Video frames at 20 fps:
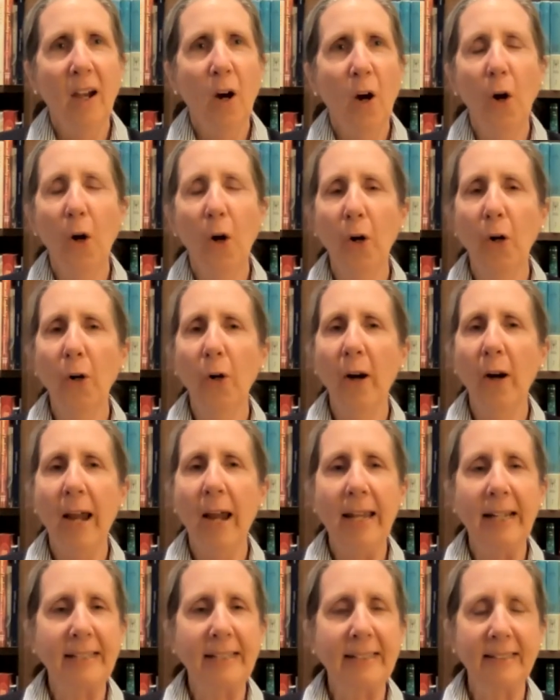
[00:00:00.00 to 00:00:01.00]
her
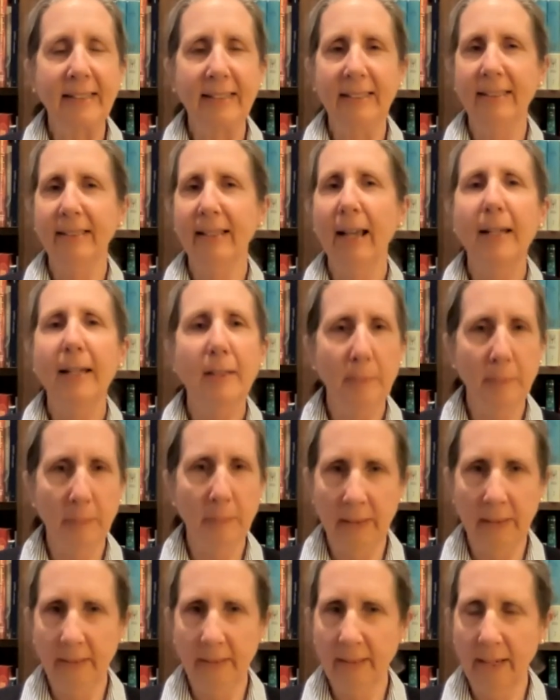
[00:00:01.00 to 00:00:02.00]

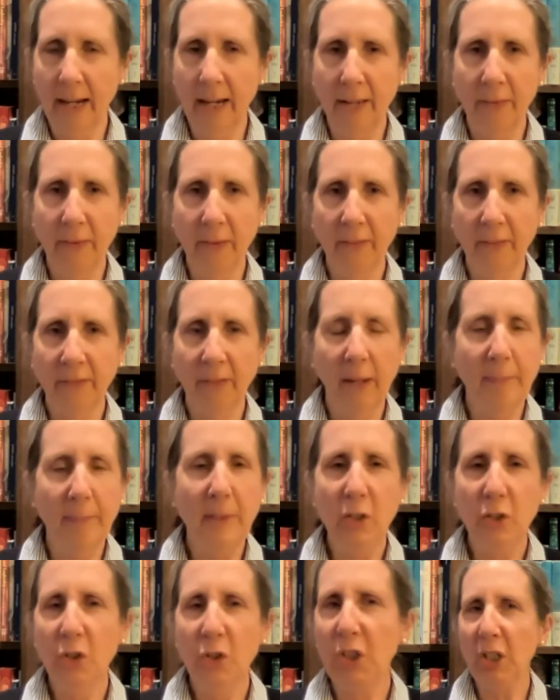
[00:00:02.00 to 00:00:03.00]
excitement and I
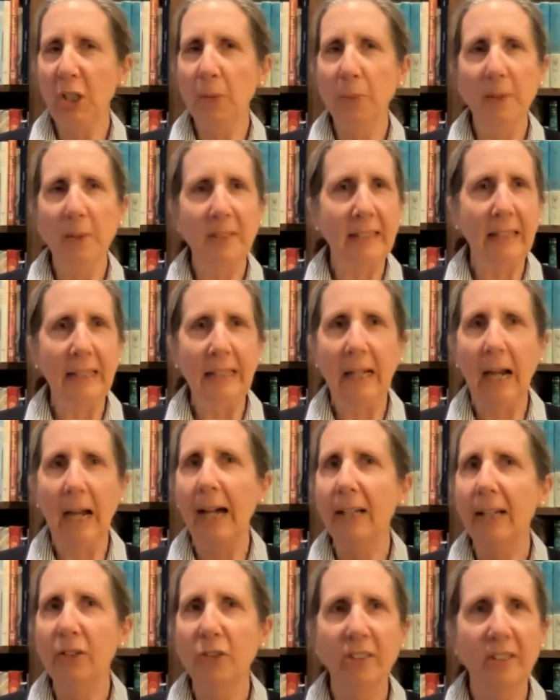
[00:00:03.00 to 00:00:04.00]
mean, it was like,
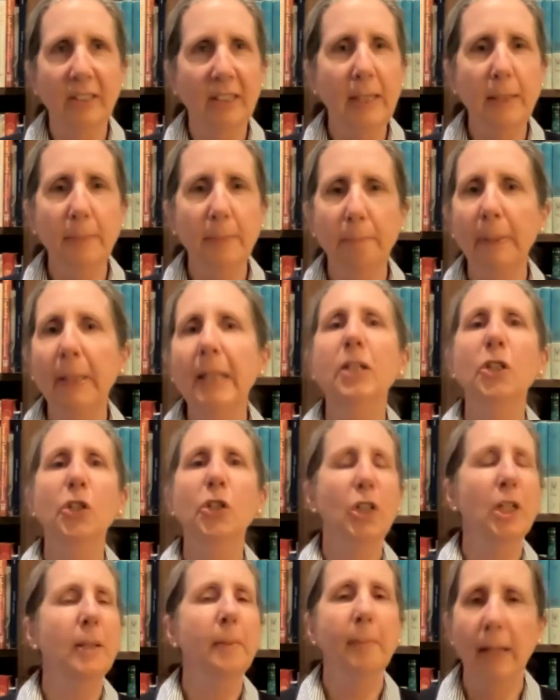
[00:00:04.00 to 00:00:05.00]
I just keep
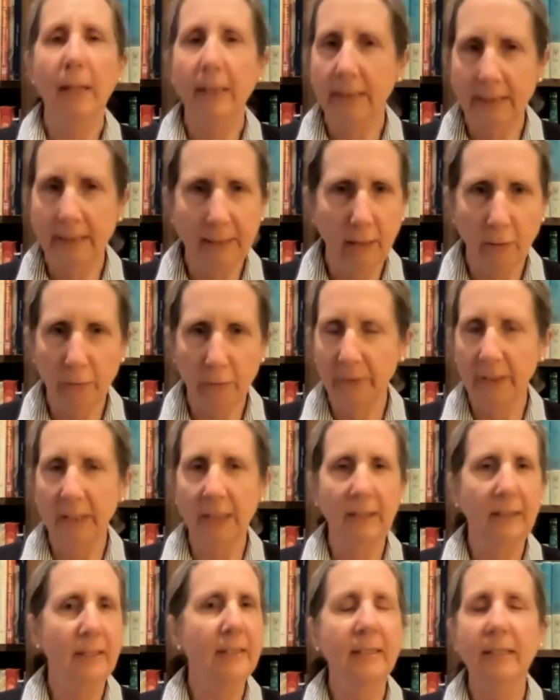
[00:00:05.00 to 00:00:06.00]
pinching myself
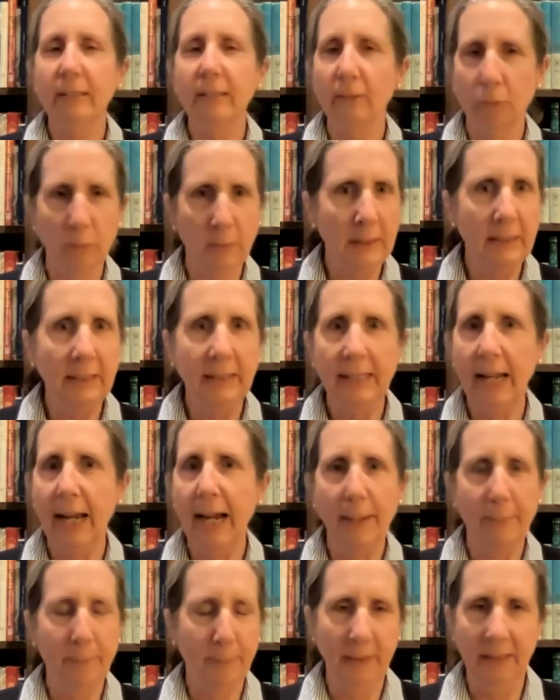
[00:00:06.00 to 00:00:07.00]
that this is really
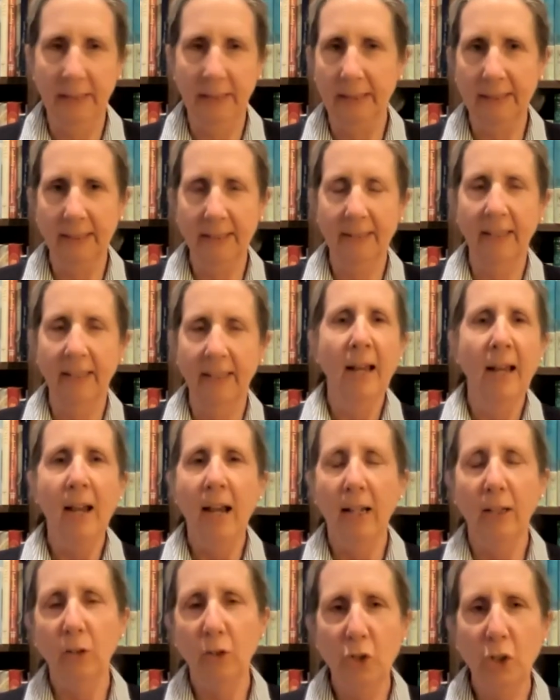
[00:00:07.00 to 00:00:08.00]
happening.
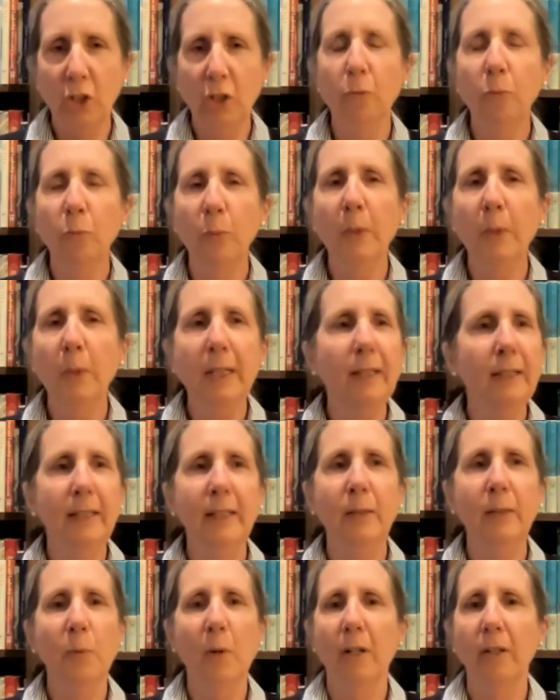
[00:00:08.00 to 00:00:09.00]
She
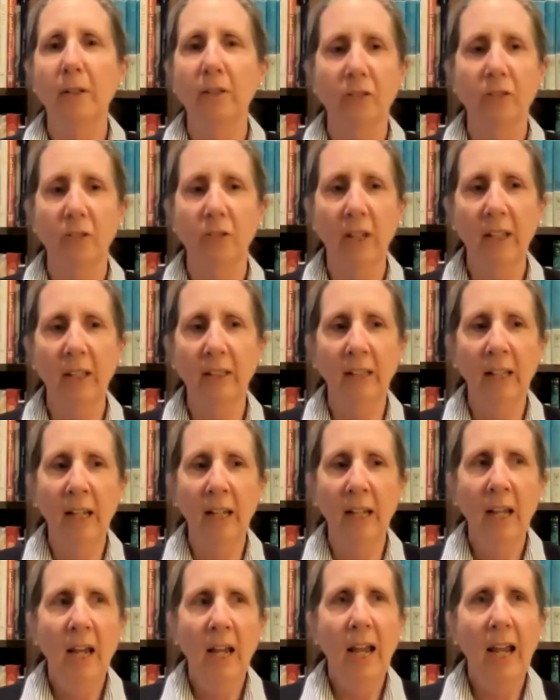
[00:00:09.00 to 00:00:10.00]
really was, it
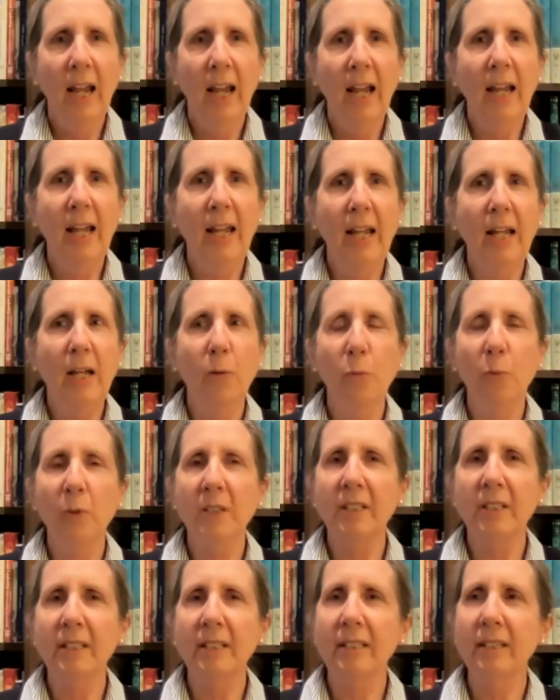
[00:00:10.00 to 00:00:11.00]

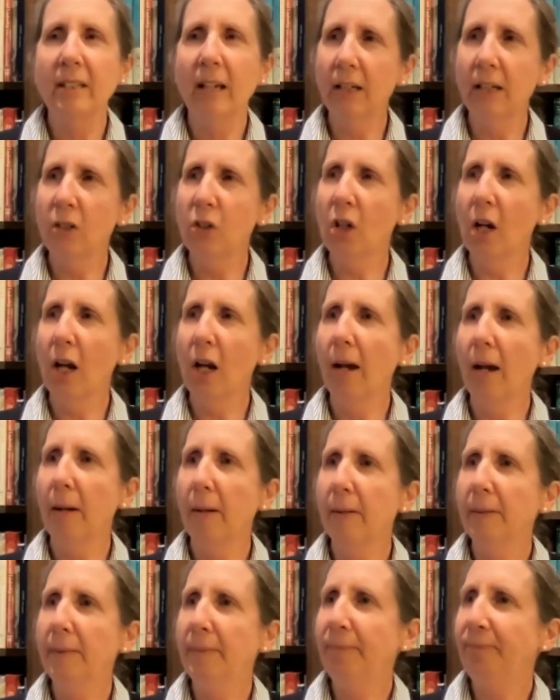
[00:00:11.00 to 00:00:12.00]
was such
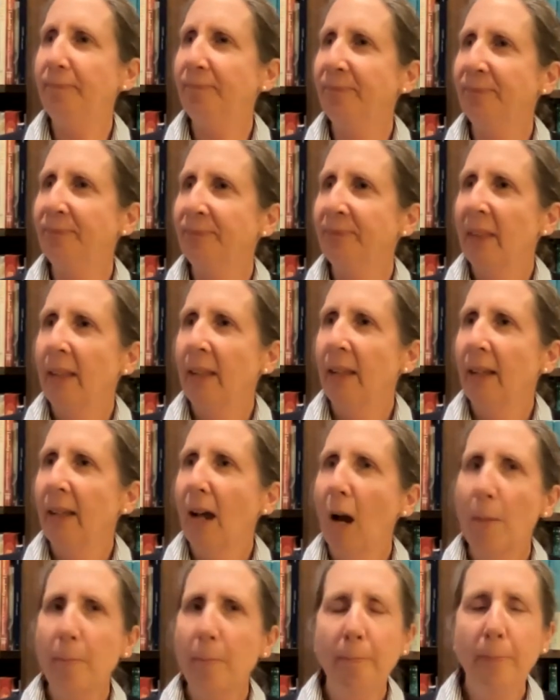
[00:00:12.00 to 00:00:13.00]

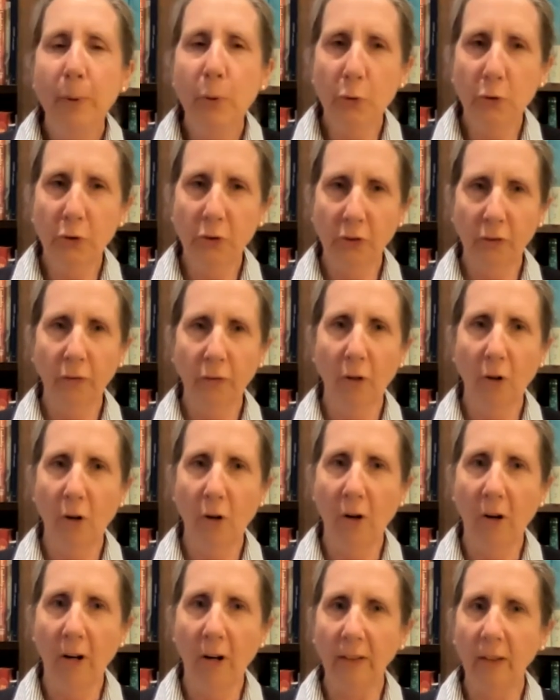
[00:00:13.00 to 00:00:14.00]
a boost for
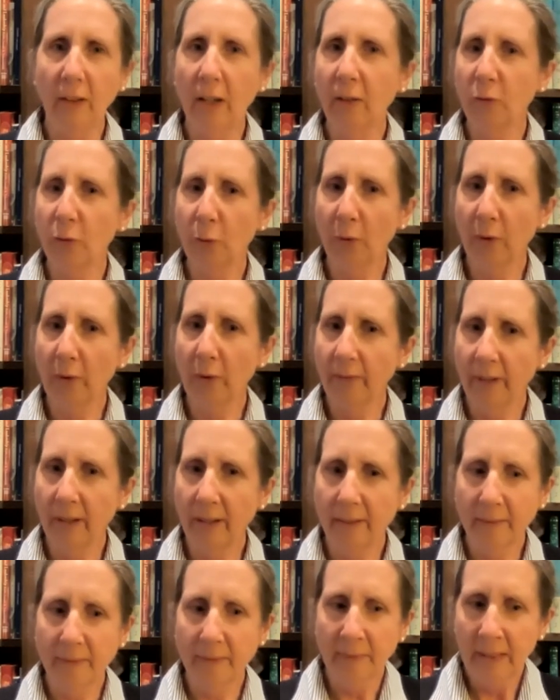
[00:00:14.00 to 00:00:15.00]
her as sort of
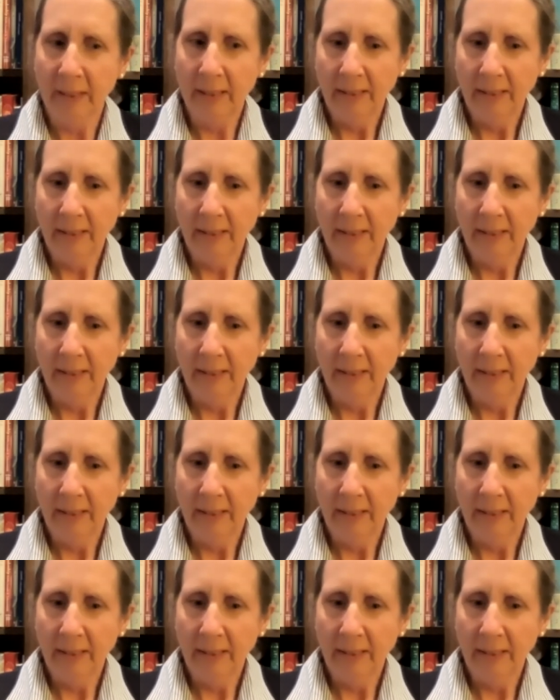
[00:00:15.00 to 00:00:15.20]
a